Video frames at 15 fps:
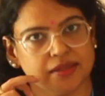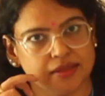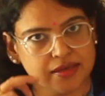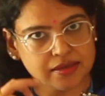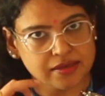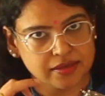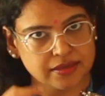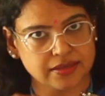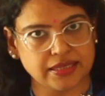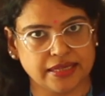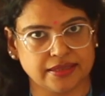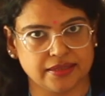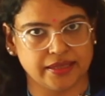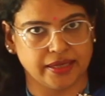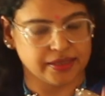in the
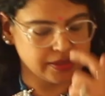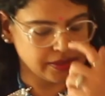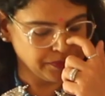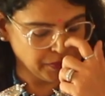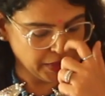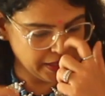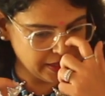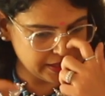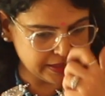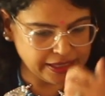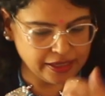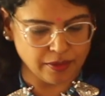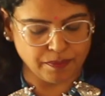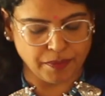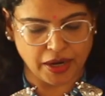sestet, in the
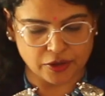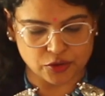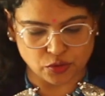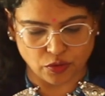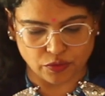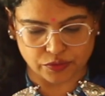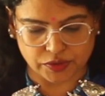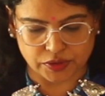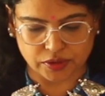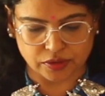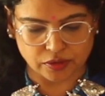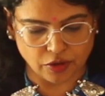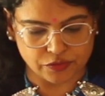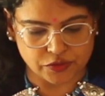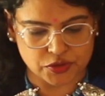second part of
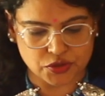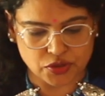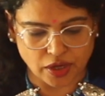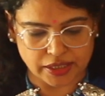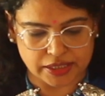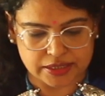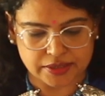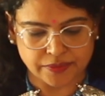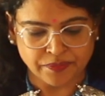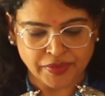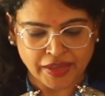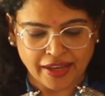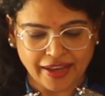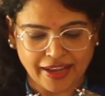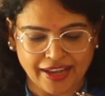the sonnet.
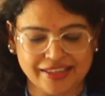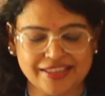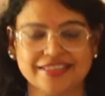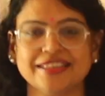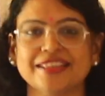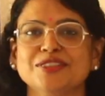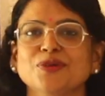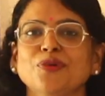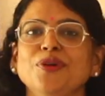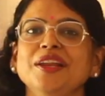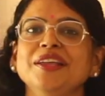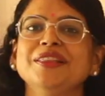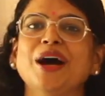And he says, only